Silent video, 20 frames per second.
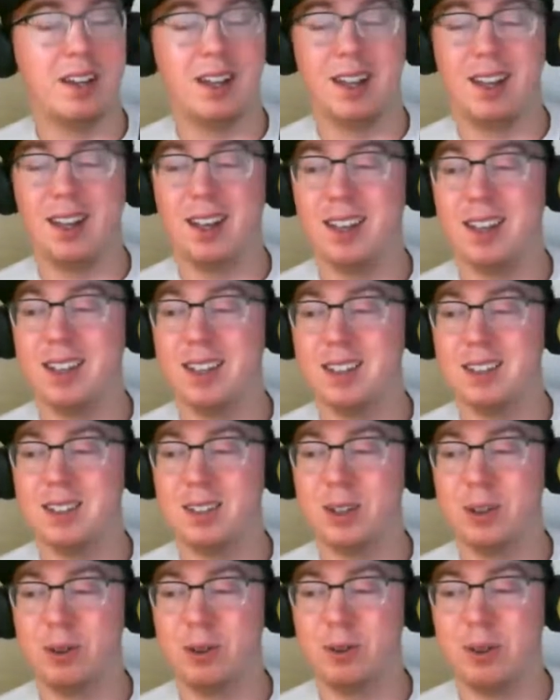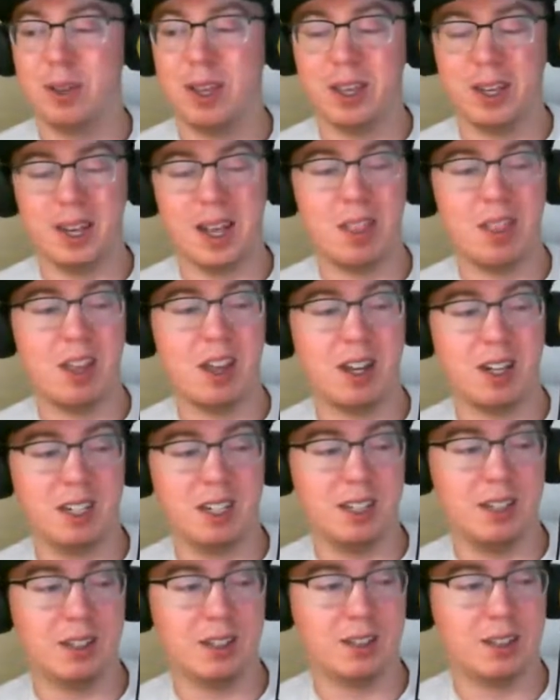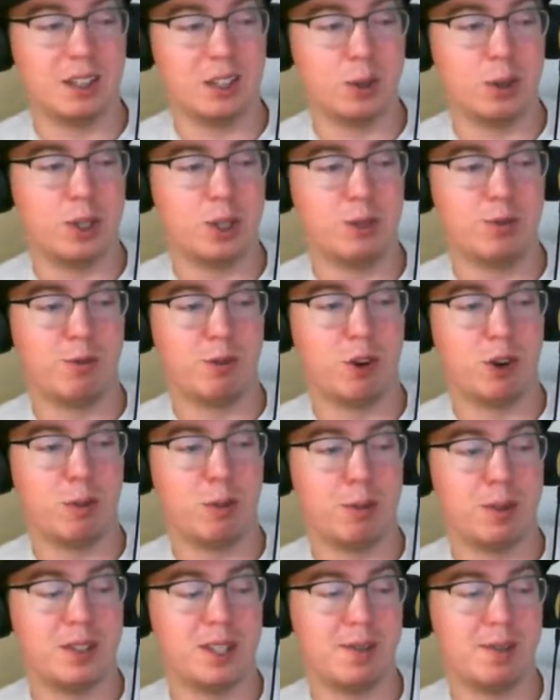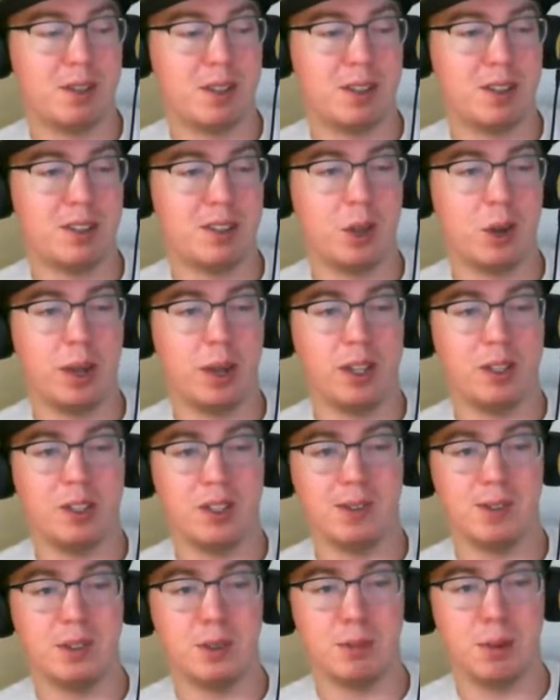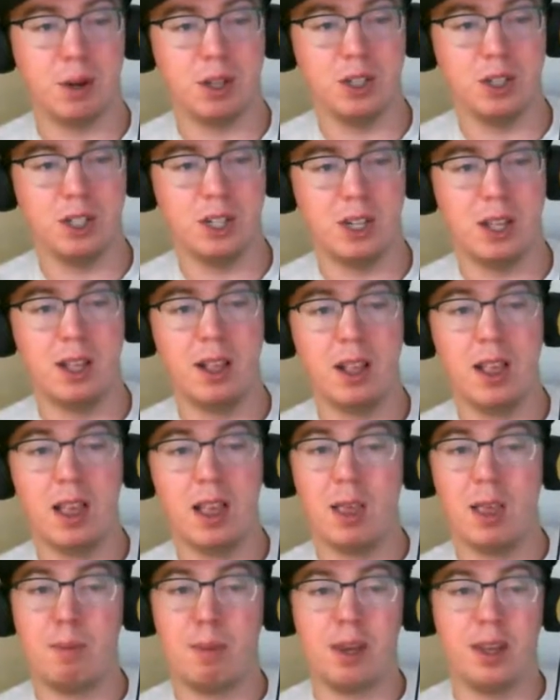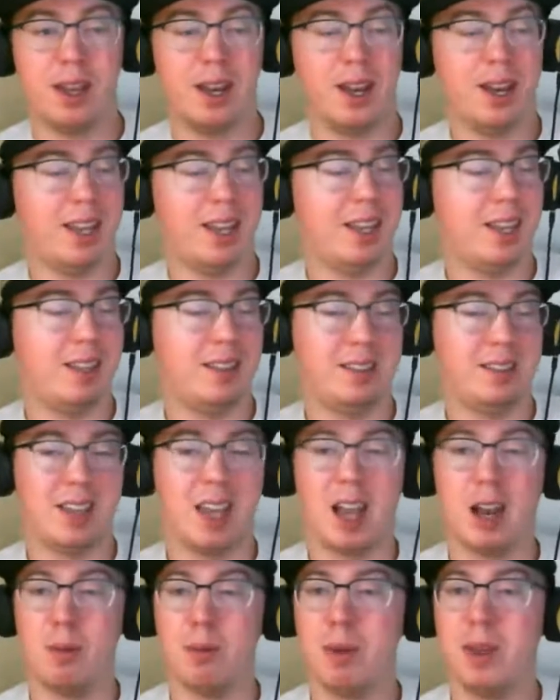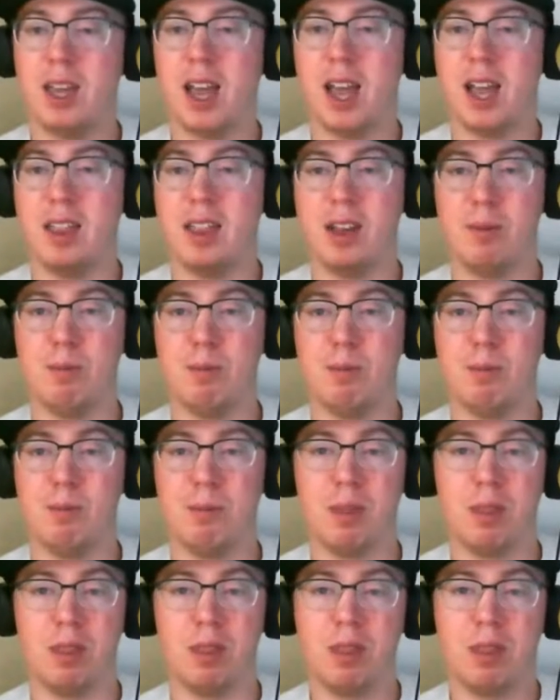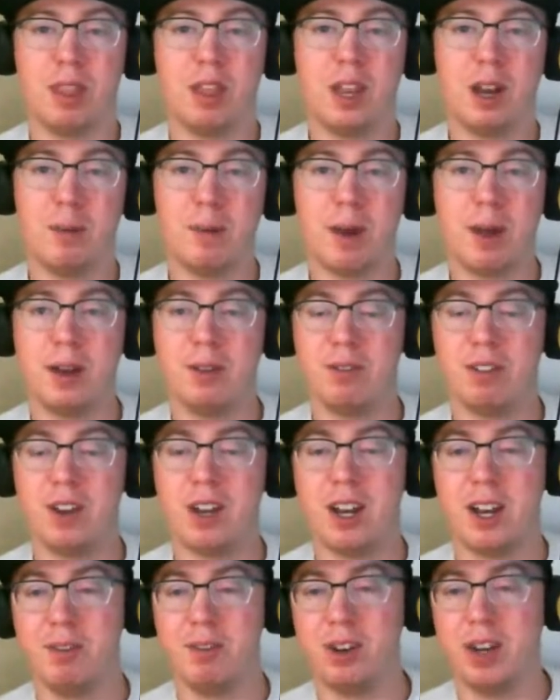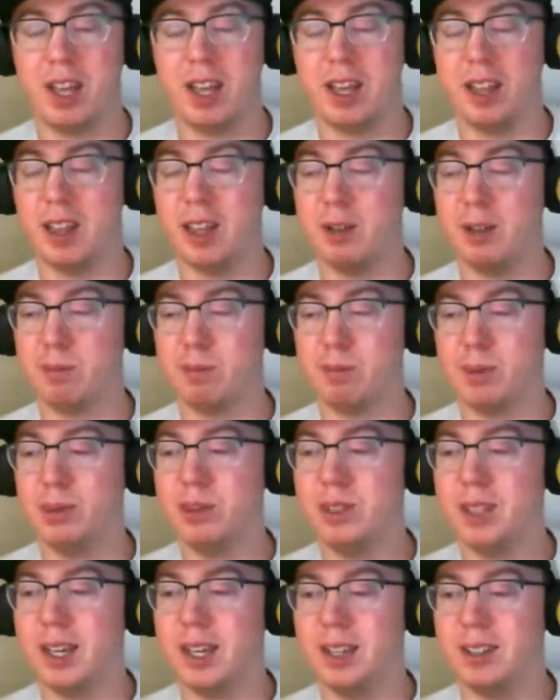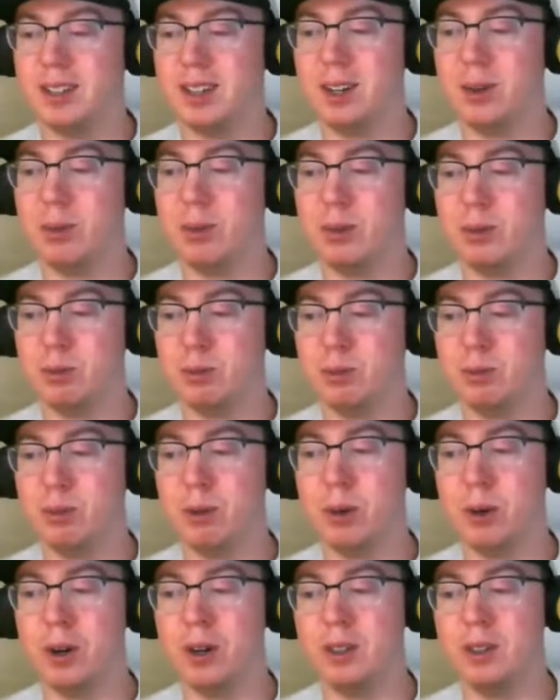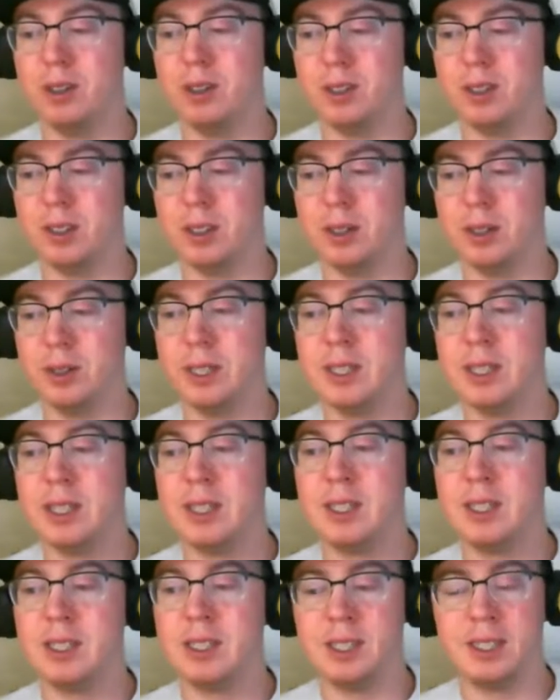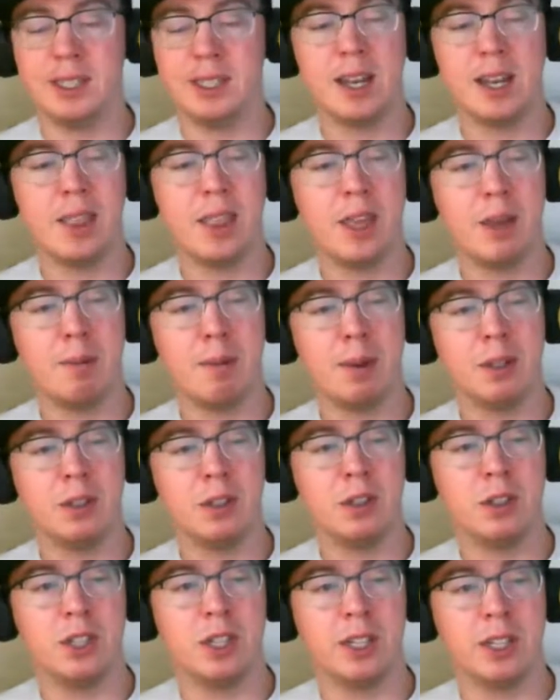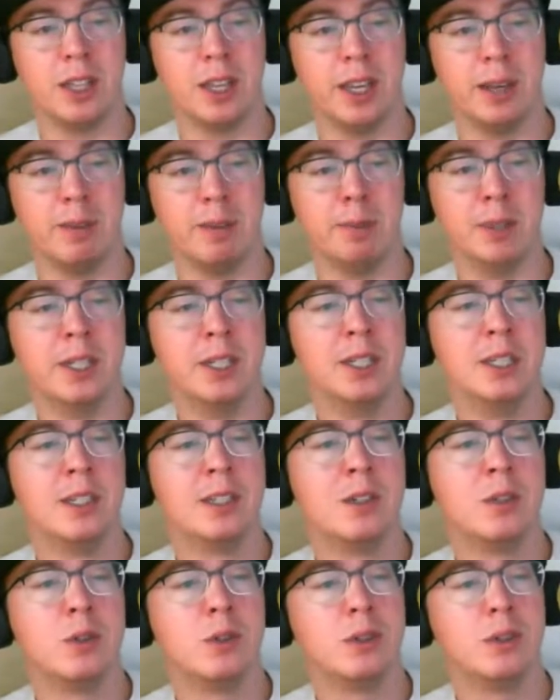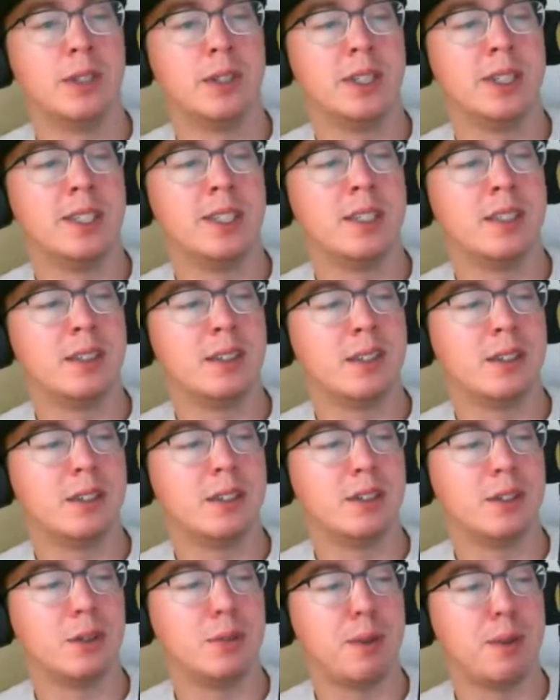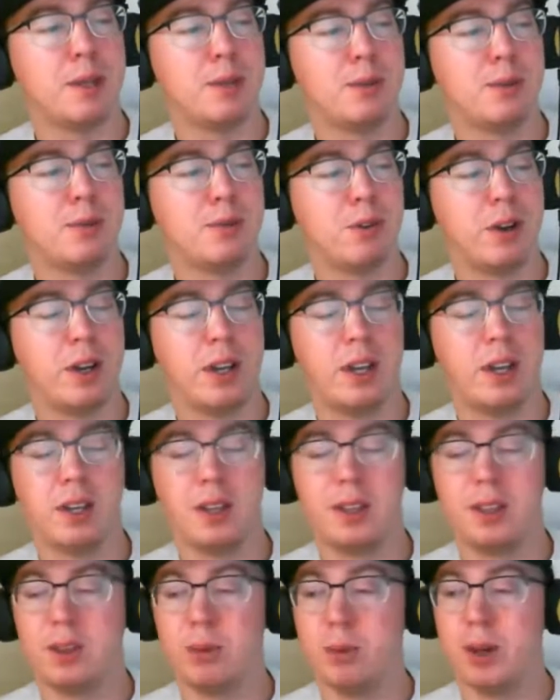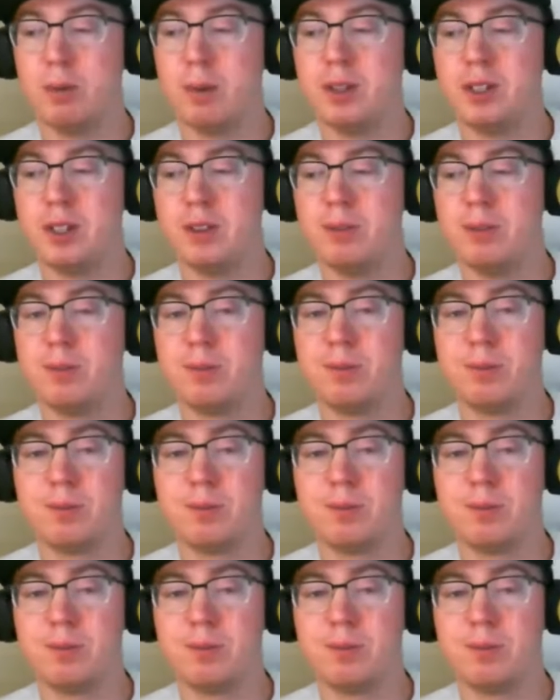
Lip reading: Not the ideal situation for him in San Francisco against Jeff Samardzija, but he's got to be a guy that I'm thinking about, if not every day, most days, and I wasn't before. So got to think about Jake Lamb. Is there any other third baseman for you that we didn't mention?